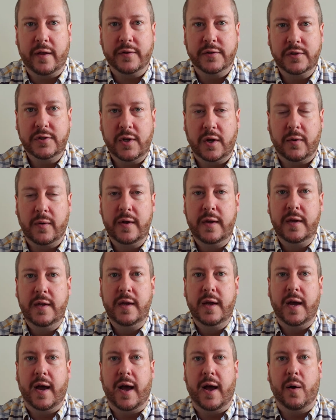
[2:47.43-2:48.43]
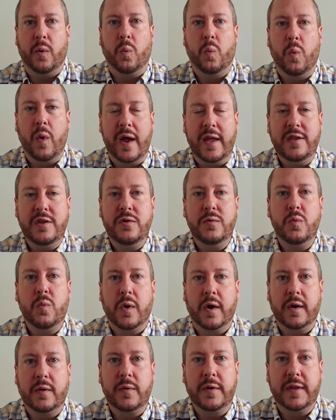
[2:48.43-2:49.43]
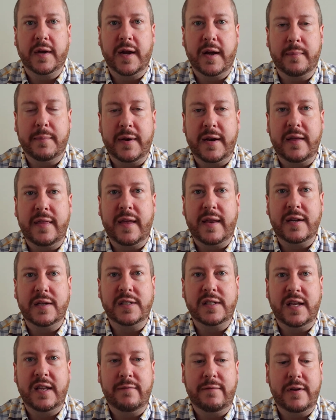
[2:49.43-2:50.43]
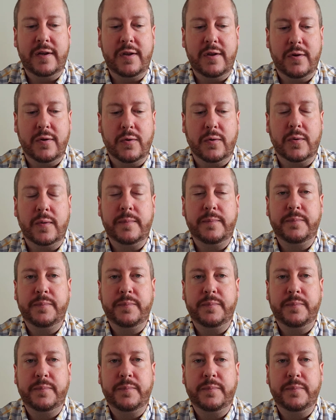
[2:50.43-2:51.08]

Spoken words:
So when you work with a company that is giving you